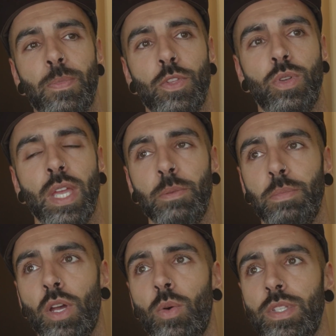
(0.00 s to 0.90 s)
You can't
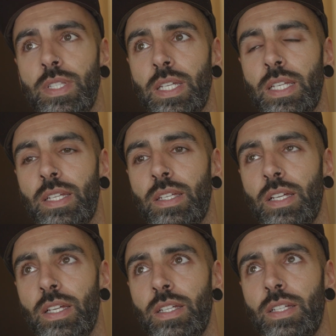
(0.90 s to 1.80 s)
be always like
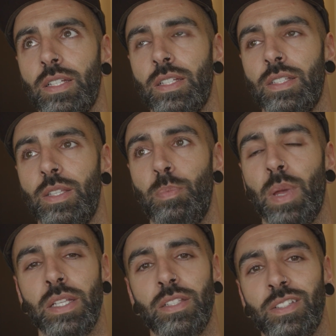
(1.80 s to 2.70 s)

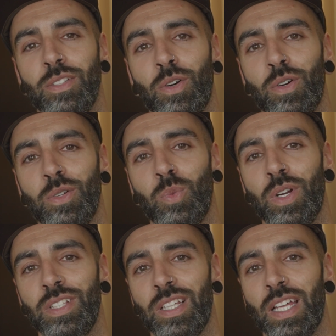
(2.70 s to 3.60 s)
dependent on
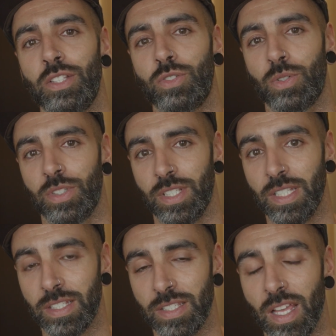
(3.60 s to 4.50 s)
where the light source
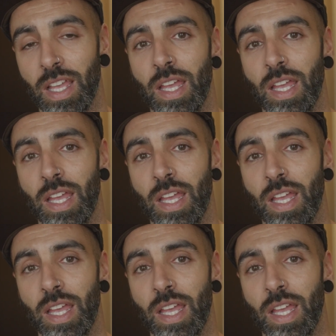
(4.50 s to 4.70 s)
is.